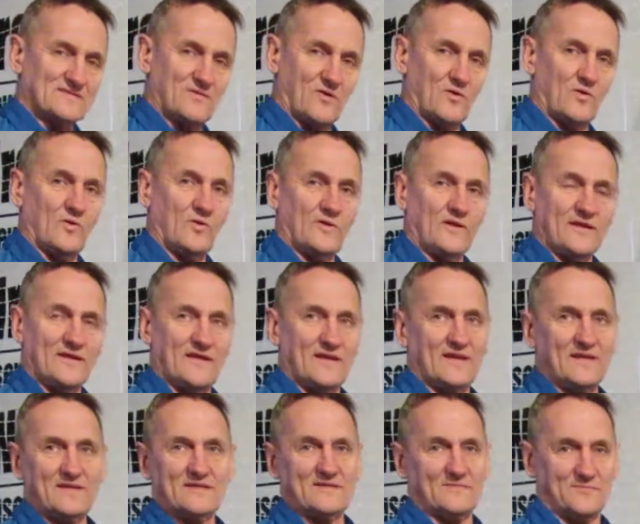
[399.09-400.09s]
holding it
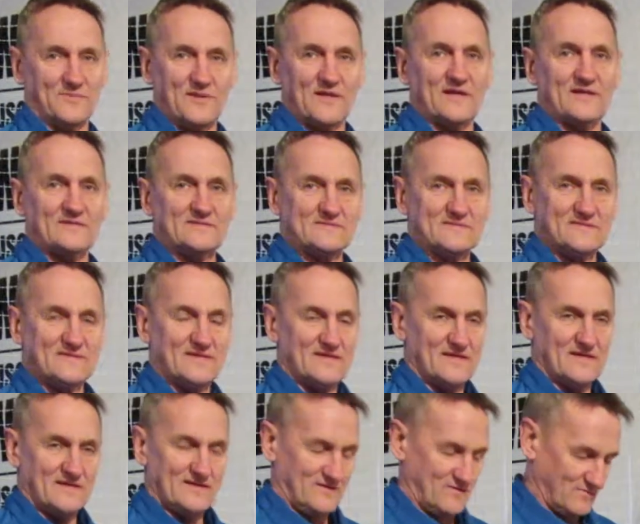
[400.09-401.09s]
into place.
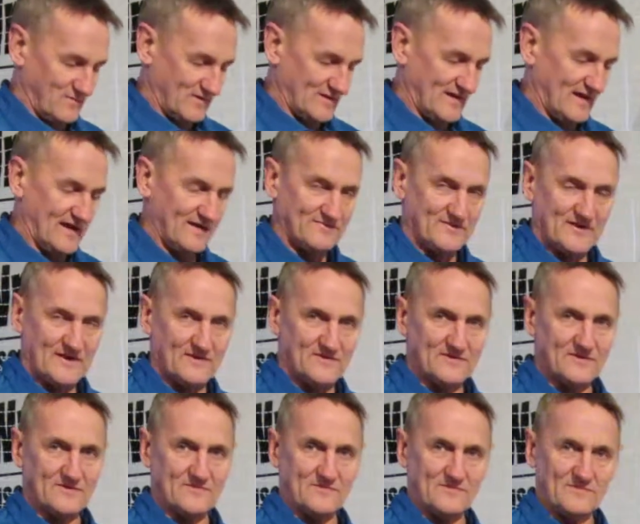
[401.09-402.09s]
We're going to have
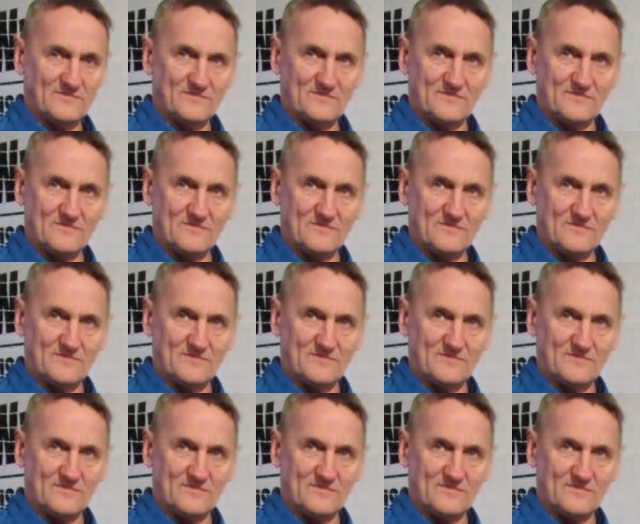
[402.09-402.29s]
another